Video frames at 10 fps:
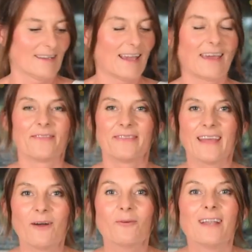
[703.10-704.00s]
And
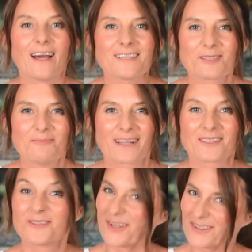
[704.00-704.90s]
now last
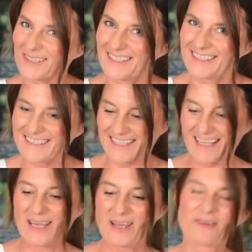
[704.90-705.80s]
but not least,
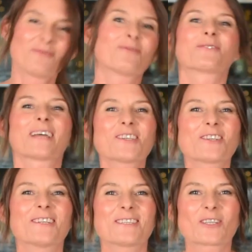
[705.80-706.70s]

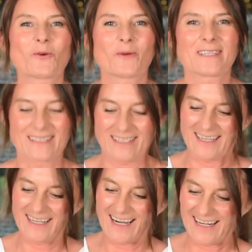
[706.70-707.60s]
freshly squeezed
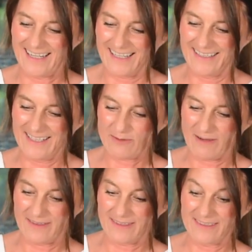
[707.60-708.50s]
garlic. This
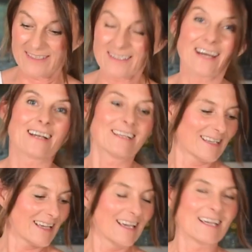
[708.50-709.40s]

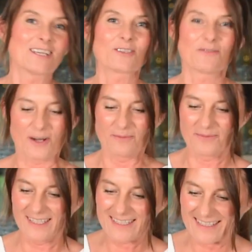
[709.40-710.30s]
garlic is from
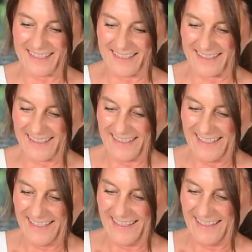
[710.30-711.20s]
this year.
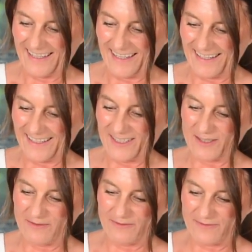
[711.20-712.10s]
It's
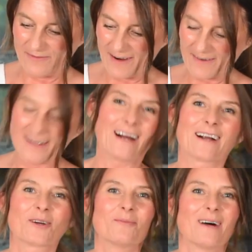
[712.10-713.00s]
very
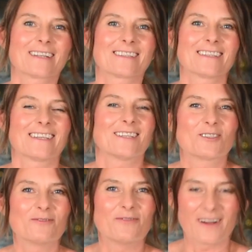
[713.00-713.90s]
aromatic,
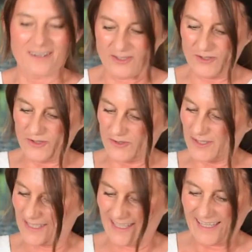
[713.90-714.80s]
it's very
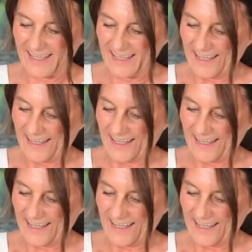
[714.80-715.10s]
juicy,